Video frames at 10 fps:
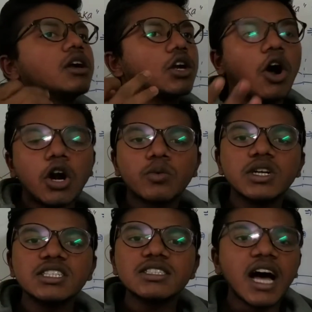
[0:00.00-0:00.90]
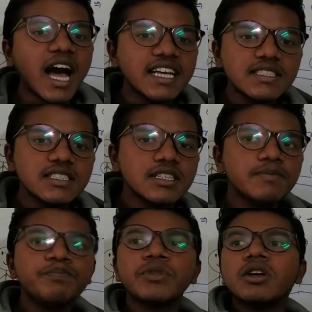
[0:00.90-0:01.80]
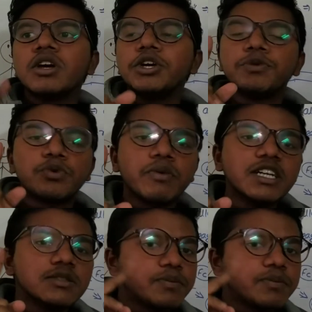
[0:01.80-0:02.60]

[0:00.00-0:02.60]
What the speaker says: Third one is the IgM. It provides